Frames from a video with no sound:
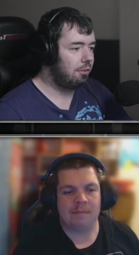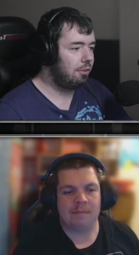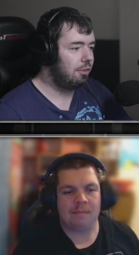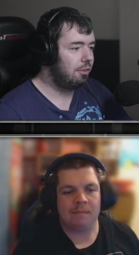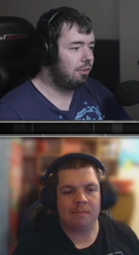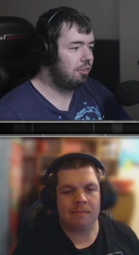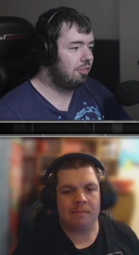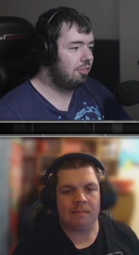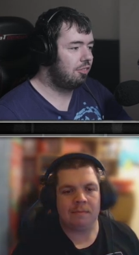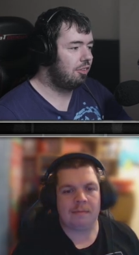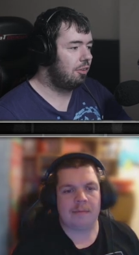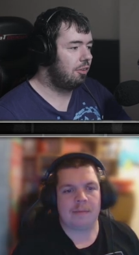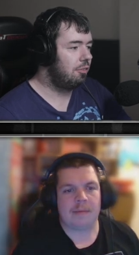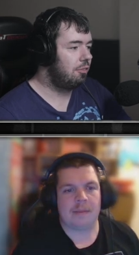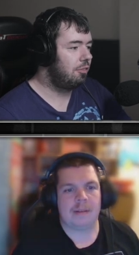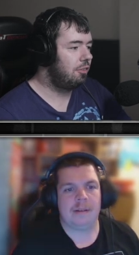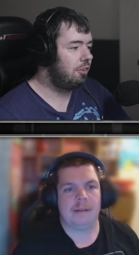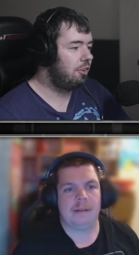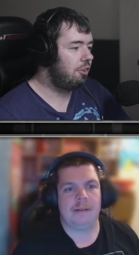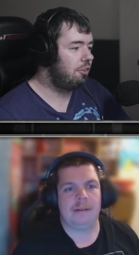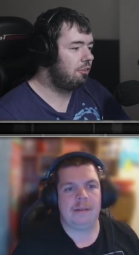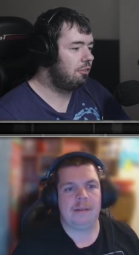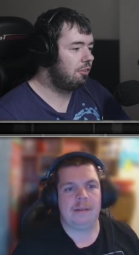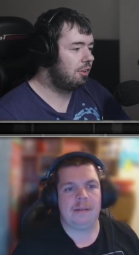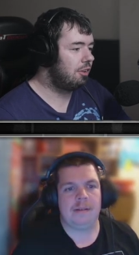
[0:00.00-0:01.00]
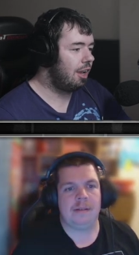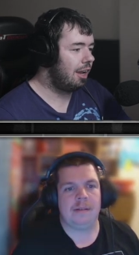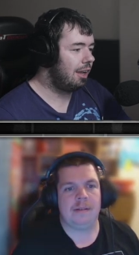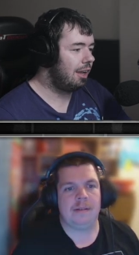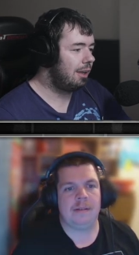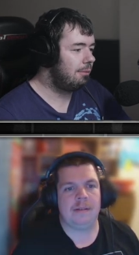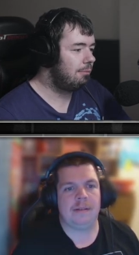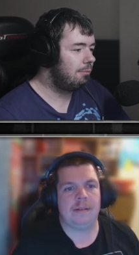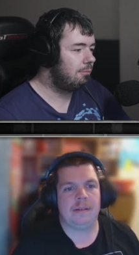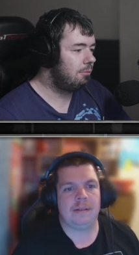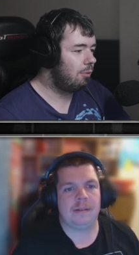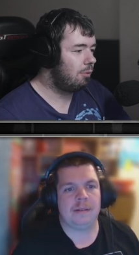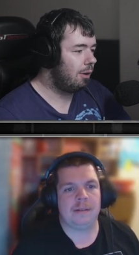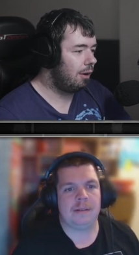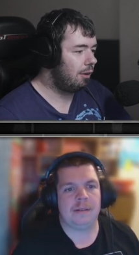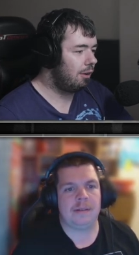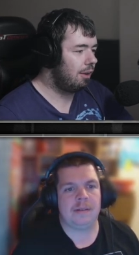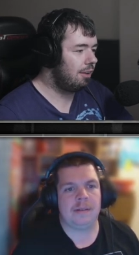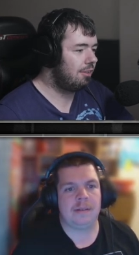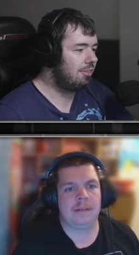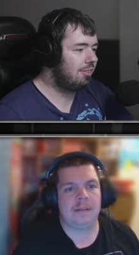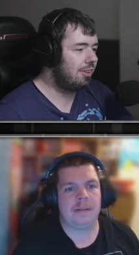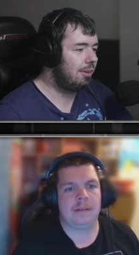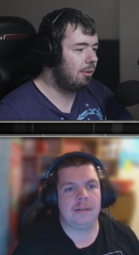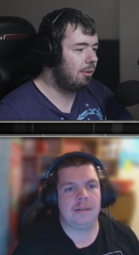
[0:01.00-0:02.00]
Speaker 1: So new game. Well,
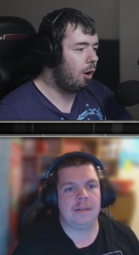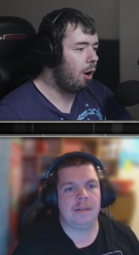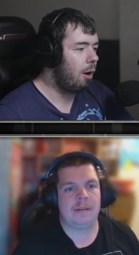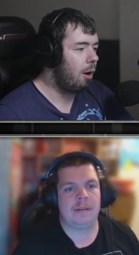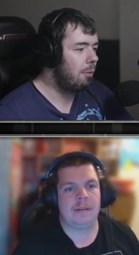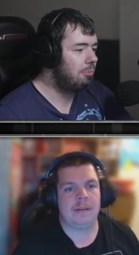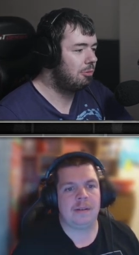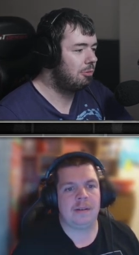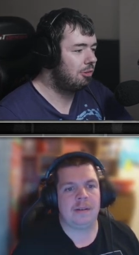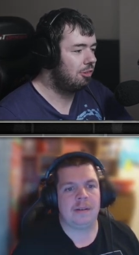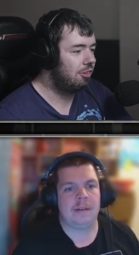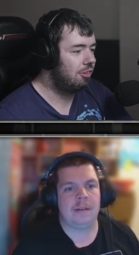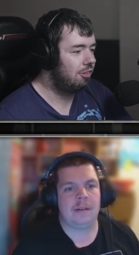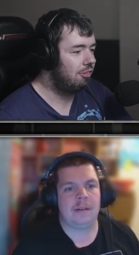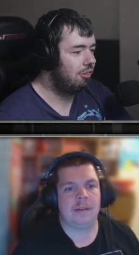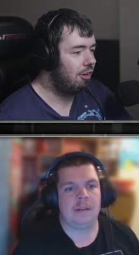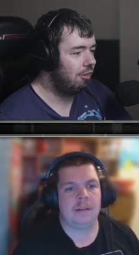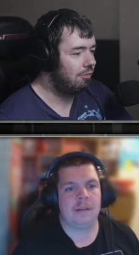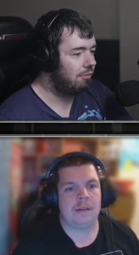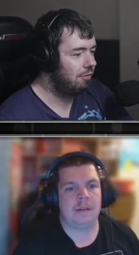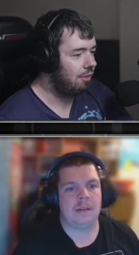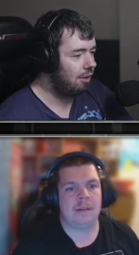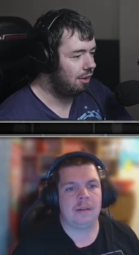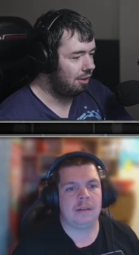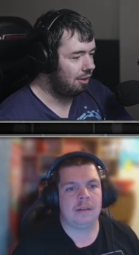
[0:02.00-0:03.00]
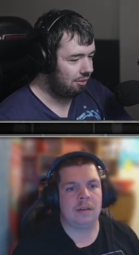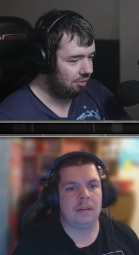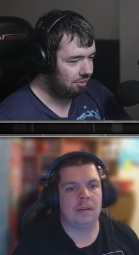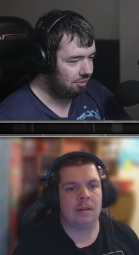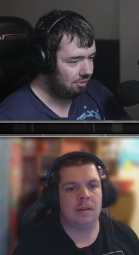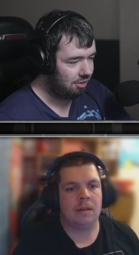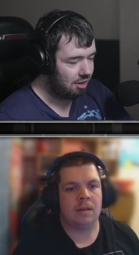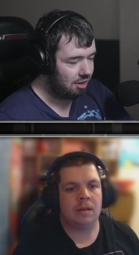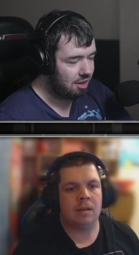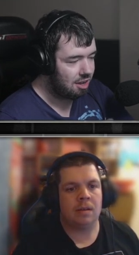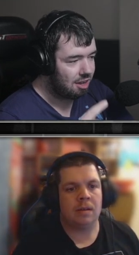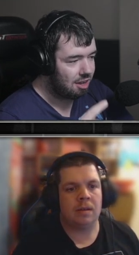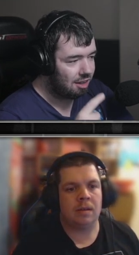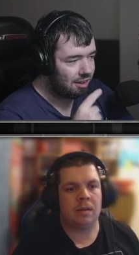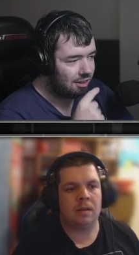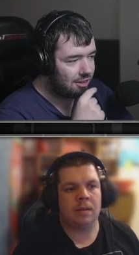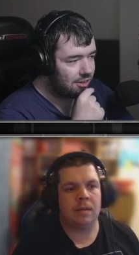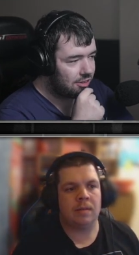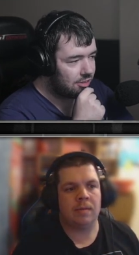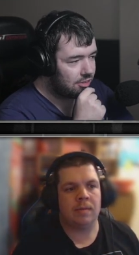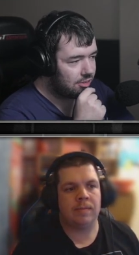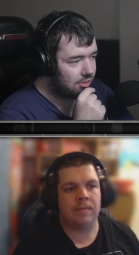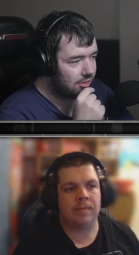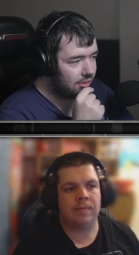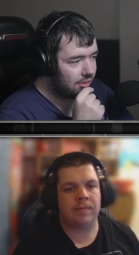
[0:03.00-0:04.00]
let's see what options are first.
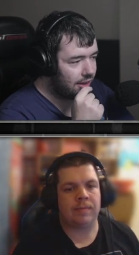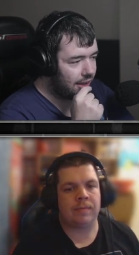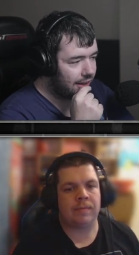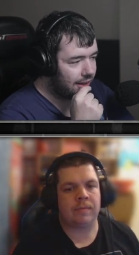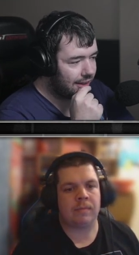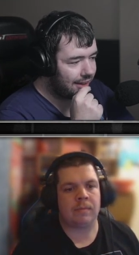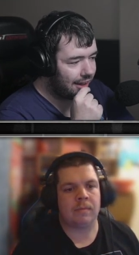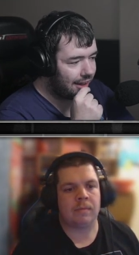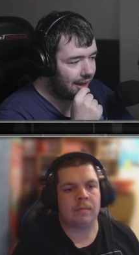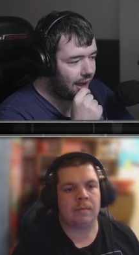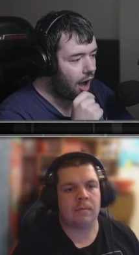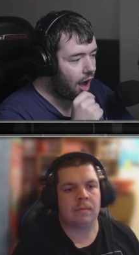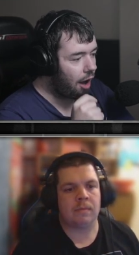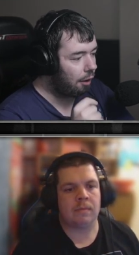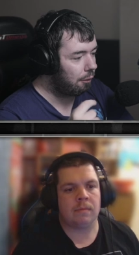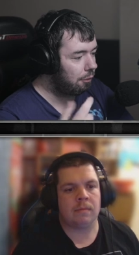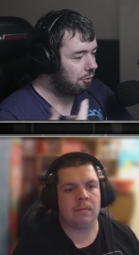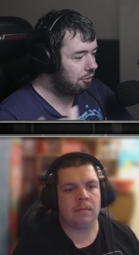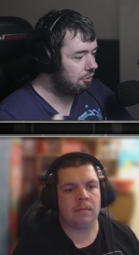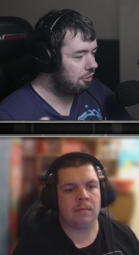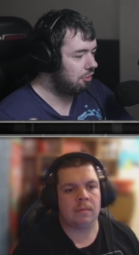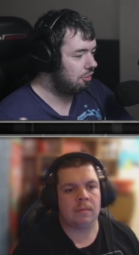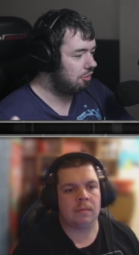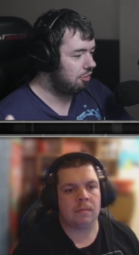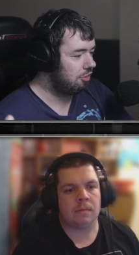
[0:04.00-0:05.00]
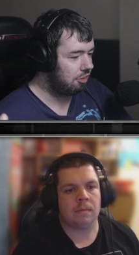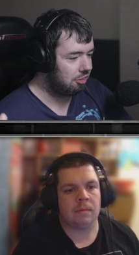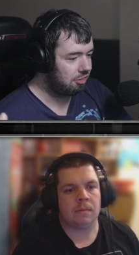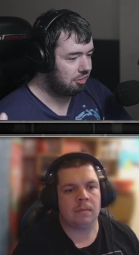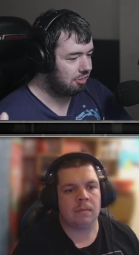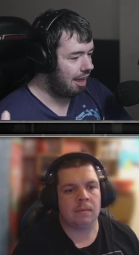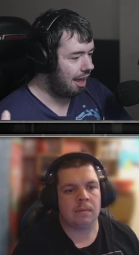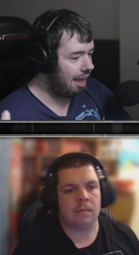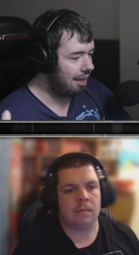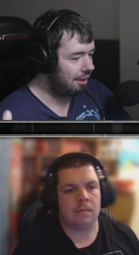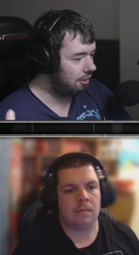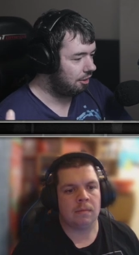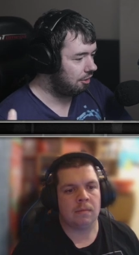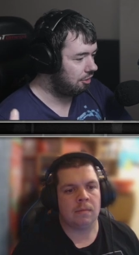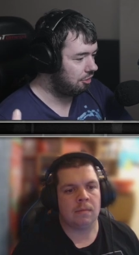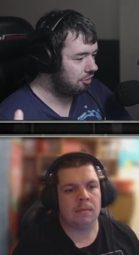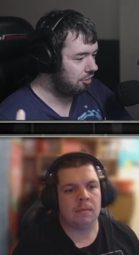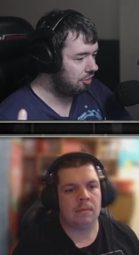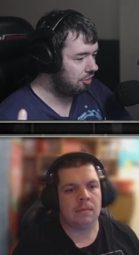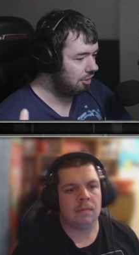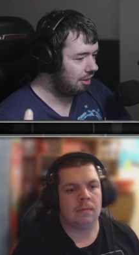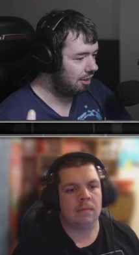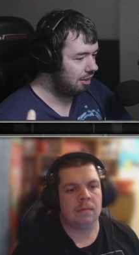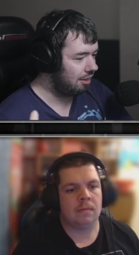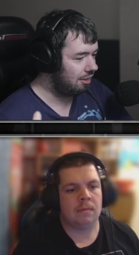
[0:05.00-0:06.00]
Cause okay, oh, it's just the standard
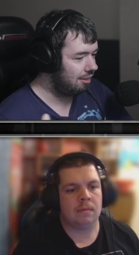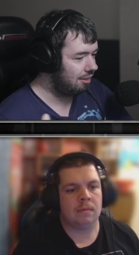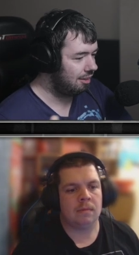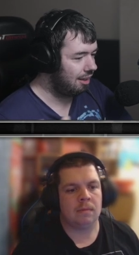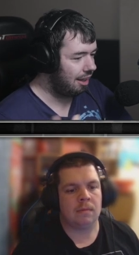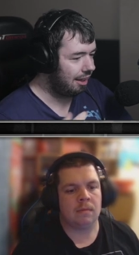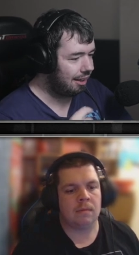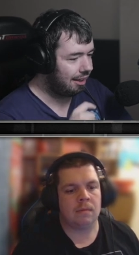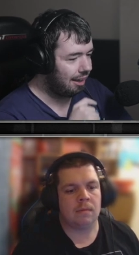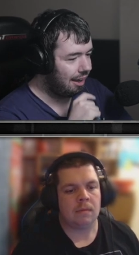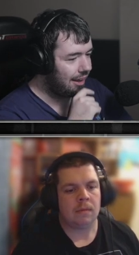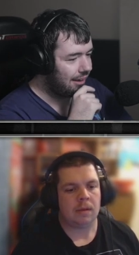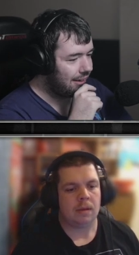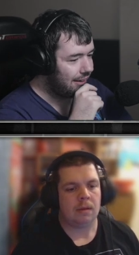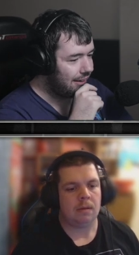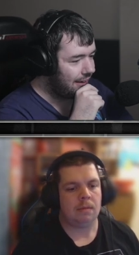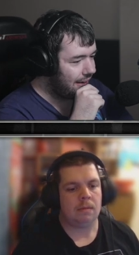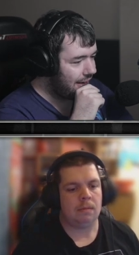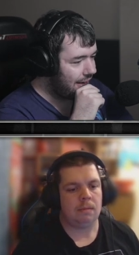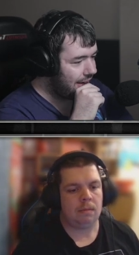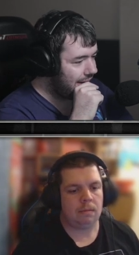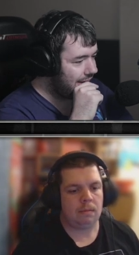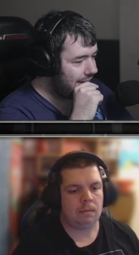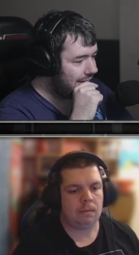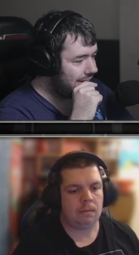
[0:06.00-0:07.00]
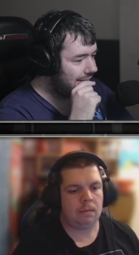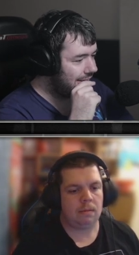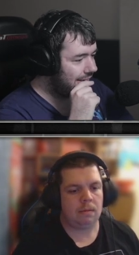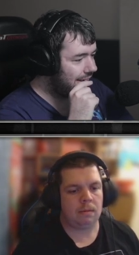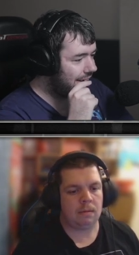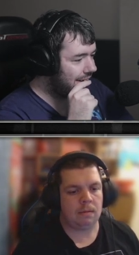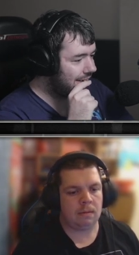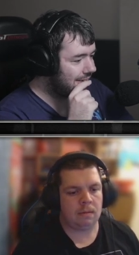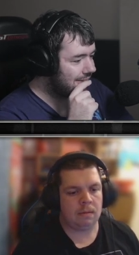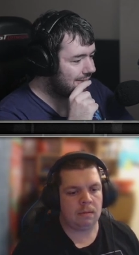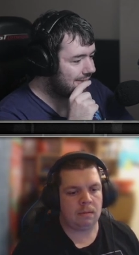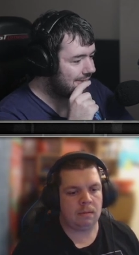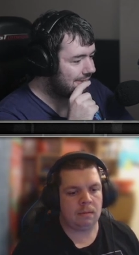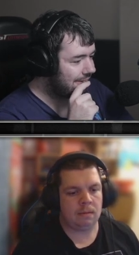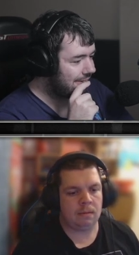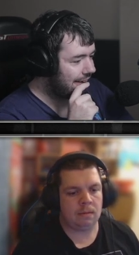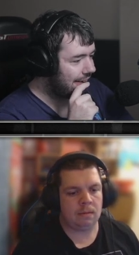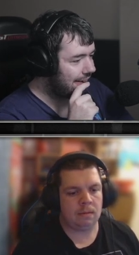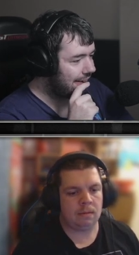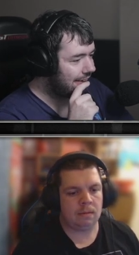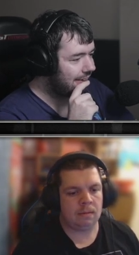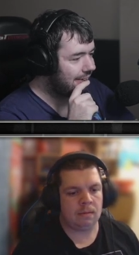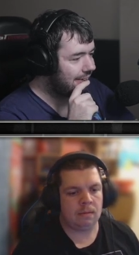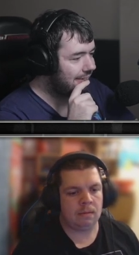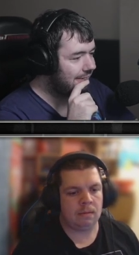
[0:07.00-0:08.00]
shit. Okay, so it's
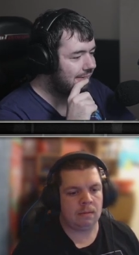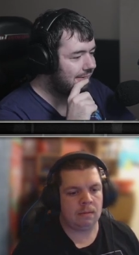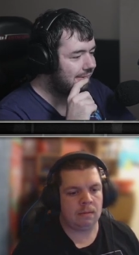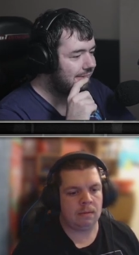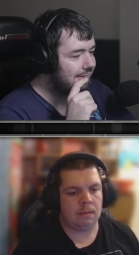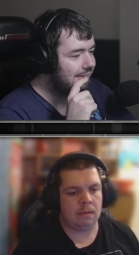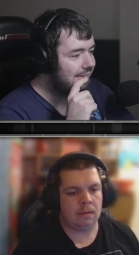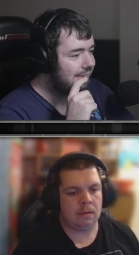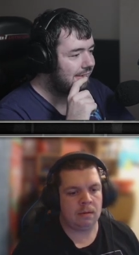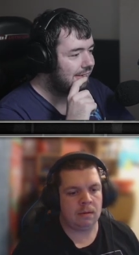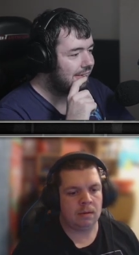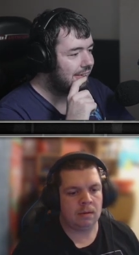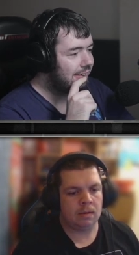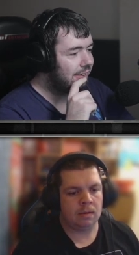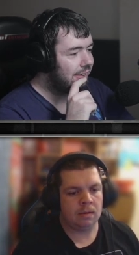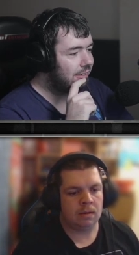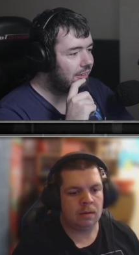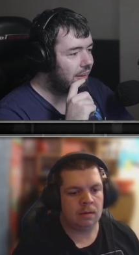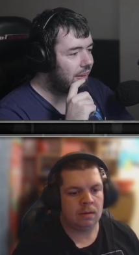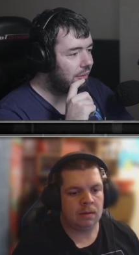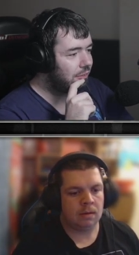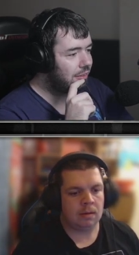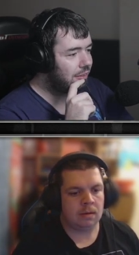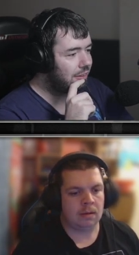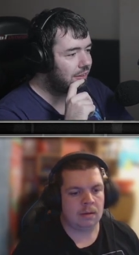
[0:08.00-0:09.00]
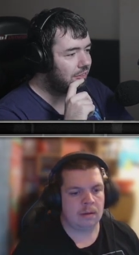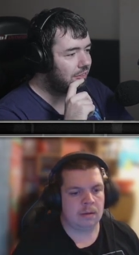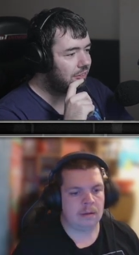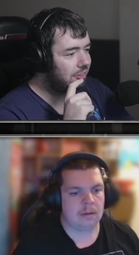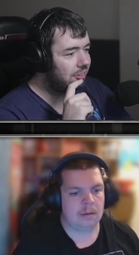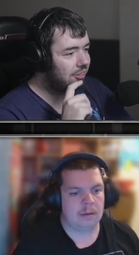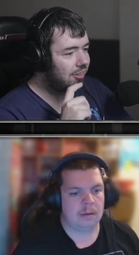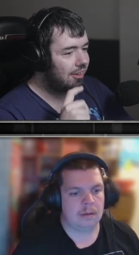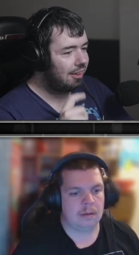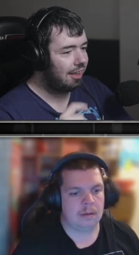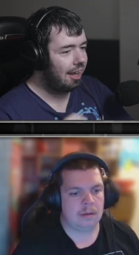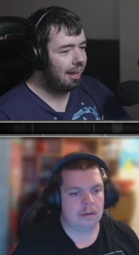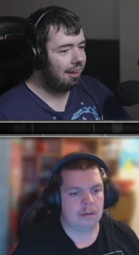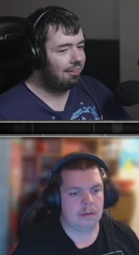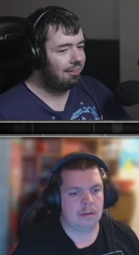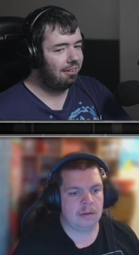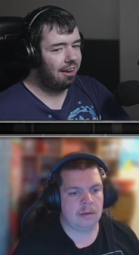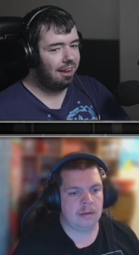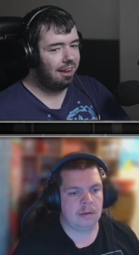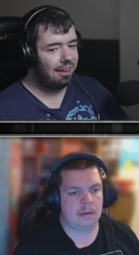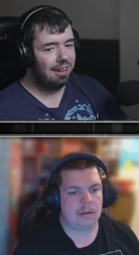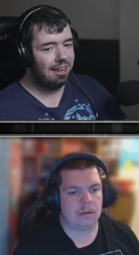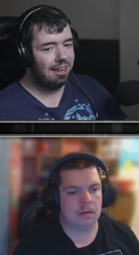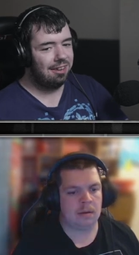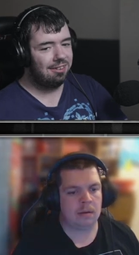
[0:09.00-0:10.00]
fine. Don't need to see that. All
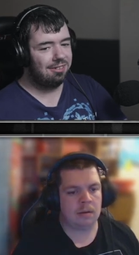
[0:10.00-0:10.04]
right, let's